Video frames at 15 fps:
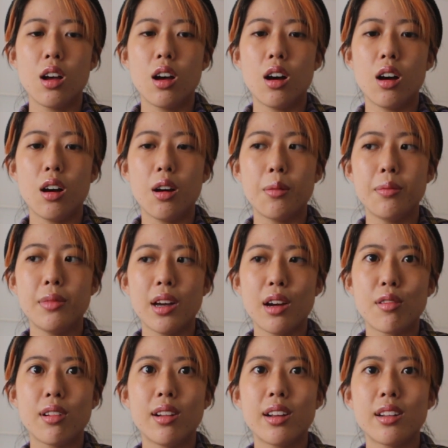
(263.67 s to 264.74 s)
that are
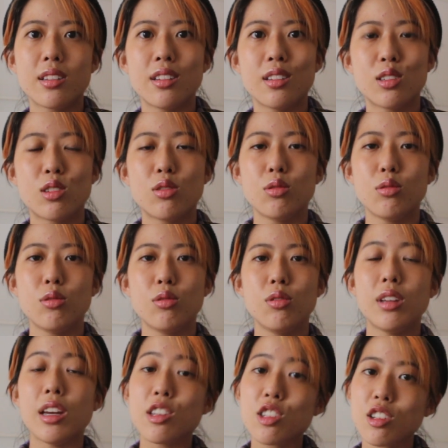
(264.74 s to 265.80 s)
related to
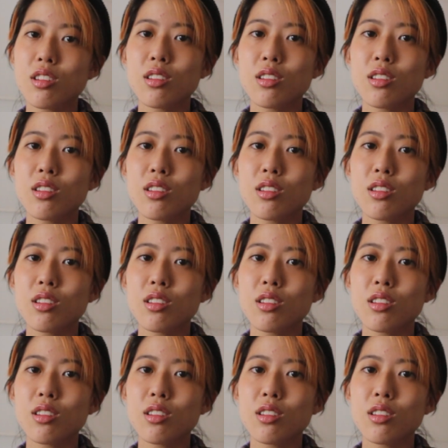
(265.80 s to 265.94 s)
nature,